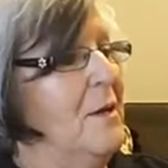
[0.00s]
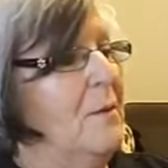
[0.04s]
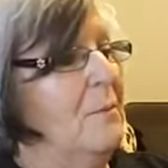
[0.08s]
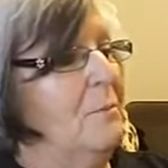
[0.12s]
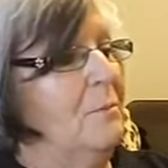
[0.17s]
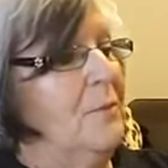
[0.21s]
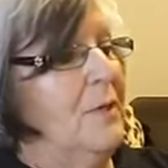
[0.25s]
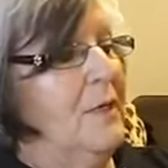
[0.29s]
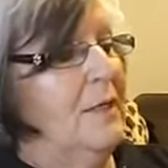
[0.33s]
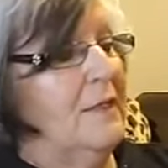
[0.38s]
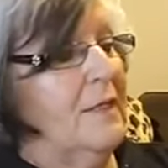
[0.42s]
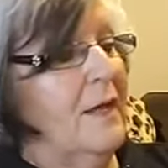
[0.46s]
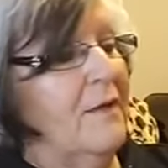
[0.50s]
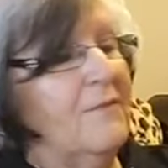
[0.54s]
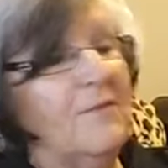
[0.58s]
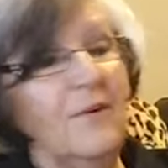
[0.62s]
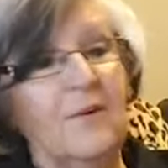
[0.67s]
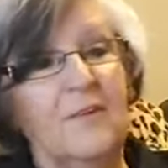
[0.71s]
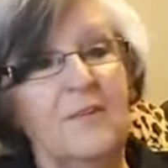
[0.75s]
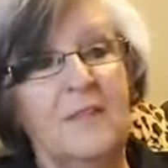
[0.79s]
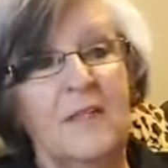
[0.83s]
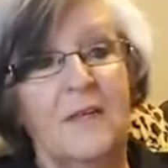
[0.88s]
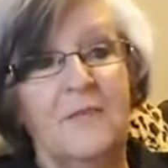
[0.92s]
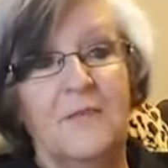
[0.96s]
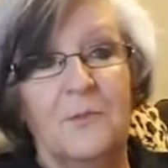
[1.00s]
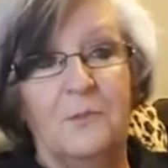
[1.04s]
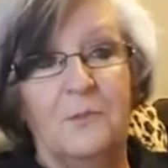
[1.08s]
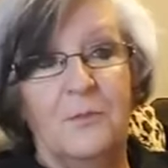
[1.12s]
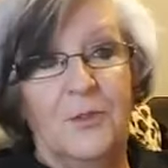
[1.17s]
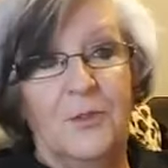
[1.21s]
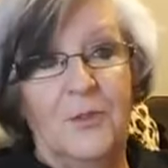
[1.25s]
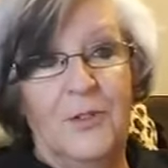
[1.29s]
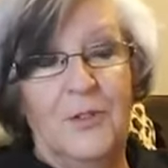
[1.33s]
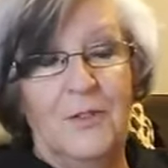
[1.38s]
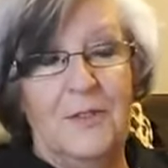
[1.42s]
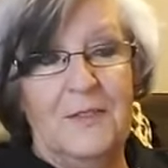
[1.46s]
But I've heard nothing
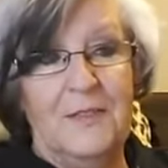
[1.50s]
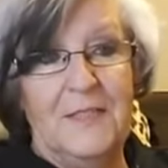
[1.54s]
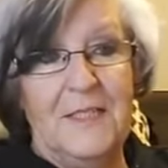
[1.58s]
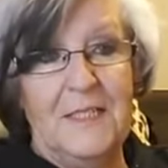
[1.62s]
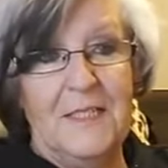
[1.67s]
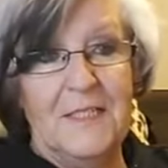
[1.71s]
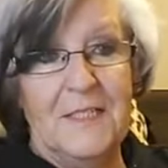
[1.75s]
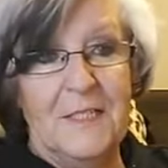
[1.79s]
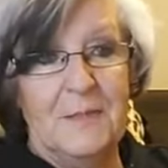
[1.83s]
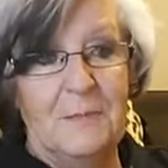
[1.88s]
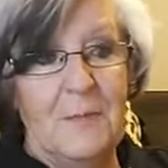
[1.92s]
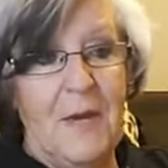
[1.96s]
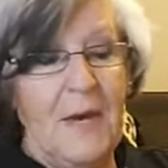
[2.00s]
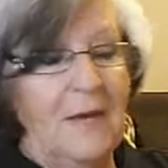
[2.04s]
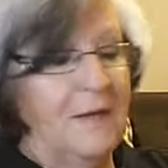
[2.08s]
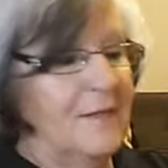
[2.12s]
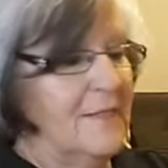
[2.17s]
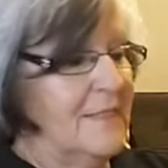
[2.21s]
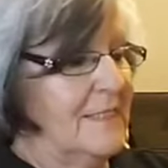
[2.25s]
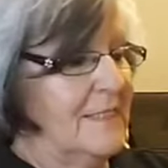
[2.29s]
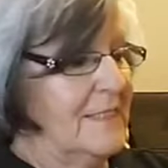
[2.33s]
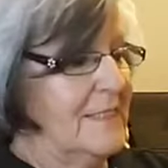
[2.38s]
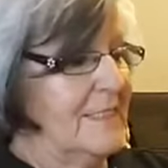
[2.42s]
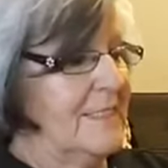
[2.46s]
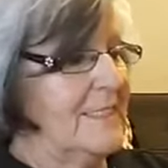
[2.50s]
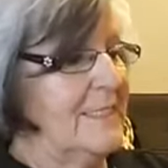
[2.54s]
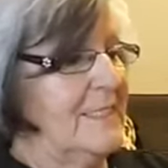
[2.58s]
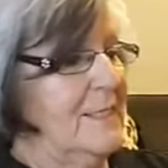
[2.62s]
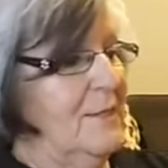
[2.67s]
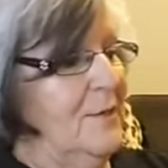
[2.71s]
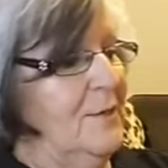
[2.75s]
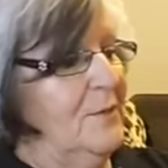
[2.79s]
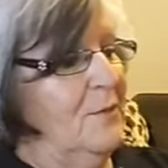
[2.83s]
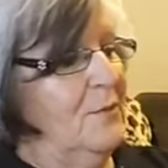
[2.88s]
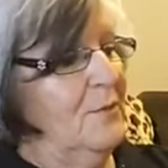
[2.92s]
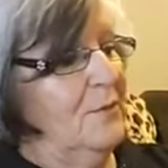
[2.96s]
but good things about it.
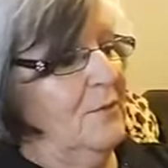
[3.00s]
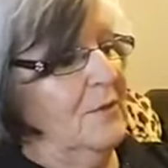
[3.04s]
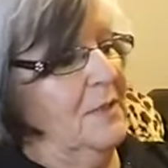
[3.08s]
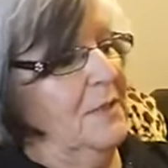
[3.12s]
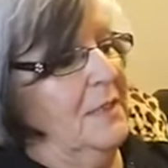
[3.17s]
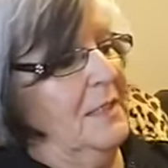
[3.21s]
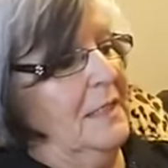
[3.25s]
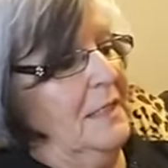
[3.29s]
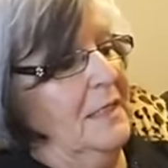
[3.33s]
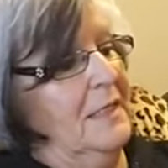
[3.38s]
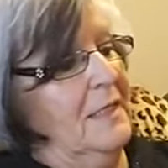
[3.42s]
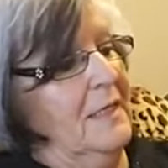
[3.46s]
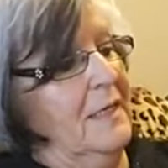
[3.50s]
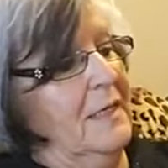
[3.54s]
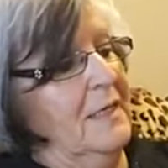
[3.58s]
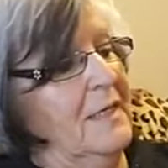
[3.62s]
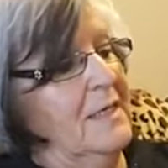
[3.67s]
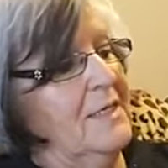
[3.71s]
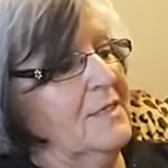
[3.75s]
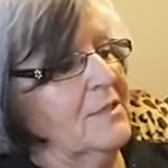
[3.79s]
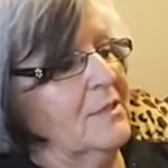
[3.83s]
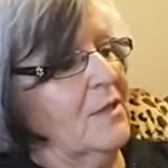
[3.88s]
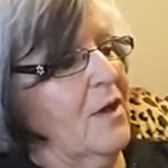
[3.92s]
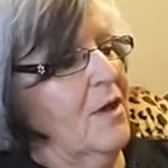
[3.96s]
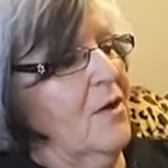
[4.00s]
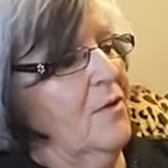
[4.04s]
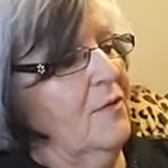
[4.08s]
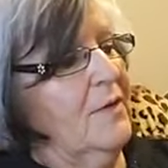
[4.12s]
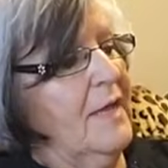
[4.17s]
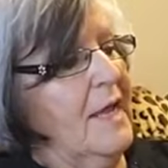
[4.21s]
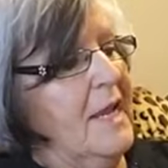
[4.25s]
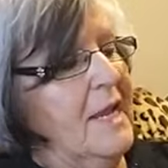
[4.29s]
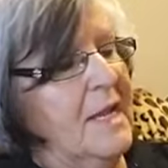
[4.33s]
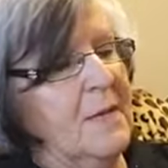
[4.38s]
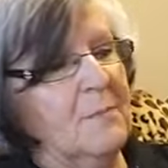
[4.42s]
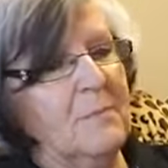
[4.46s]
So it's called
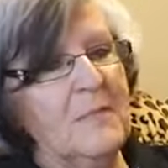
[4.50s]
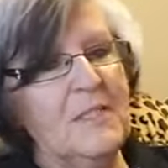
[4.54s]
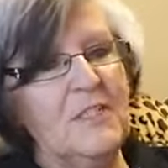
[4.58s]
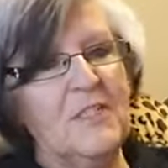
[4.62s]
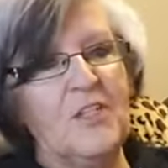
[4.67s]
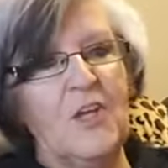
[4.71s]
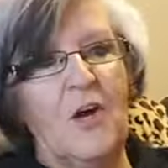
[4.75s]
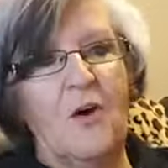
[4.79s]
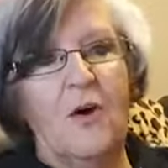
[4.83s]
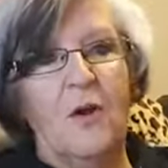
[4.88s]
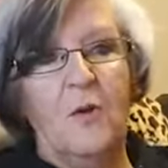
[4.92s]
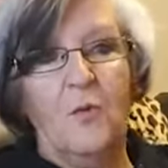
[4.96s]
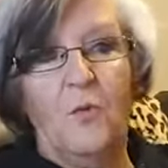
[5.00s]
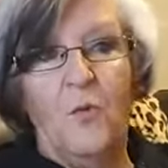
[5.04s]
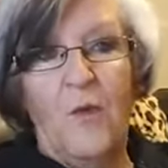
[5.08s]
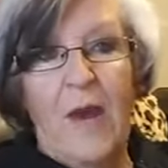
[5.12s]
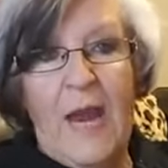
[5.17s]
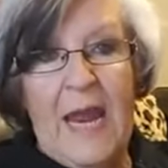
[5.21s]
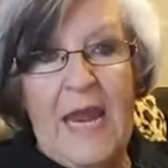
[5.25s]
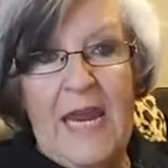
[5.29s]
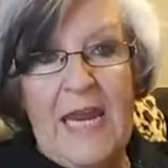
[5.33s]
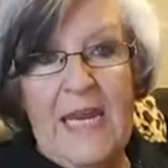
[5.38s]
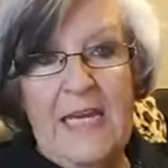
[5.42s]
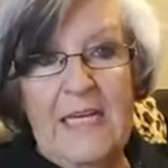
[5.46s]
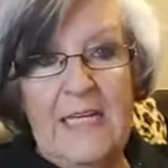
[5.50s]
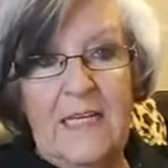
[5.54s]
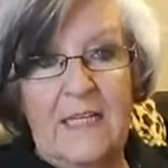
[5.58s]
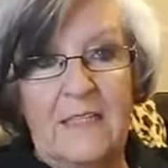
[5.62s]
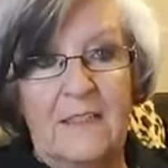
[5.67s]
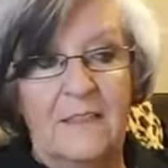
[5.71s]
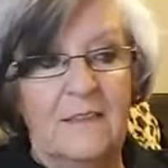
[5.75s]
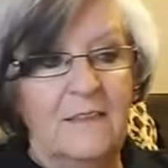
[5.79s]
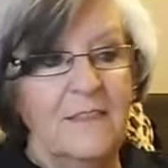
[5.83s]
Amazon Rain.